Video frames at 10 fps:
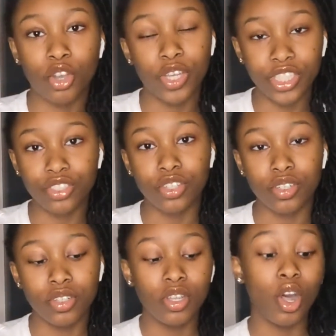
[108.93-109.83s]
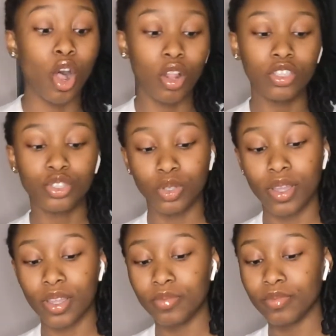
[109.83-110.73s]
Oyster,
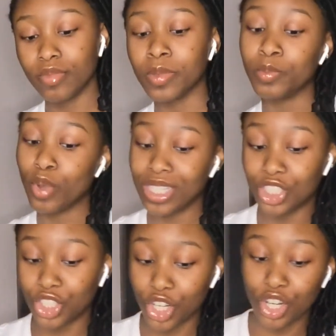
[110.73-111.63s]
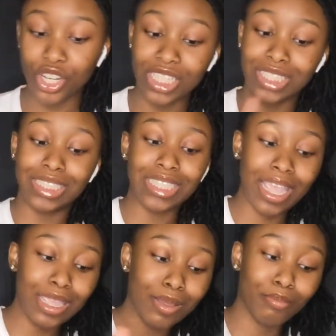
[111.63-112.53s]
Ultra Moisture
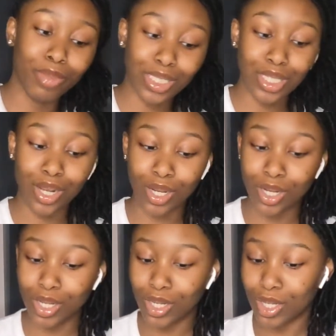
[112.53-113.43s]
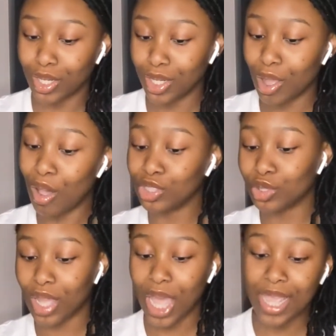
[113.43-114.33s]
Shea Butter,
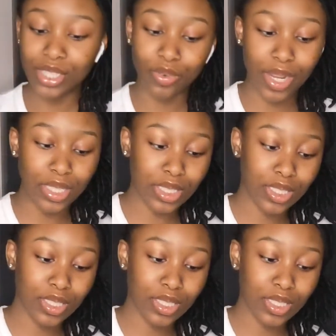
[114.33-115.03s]
Ultra Hydrant.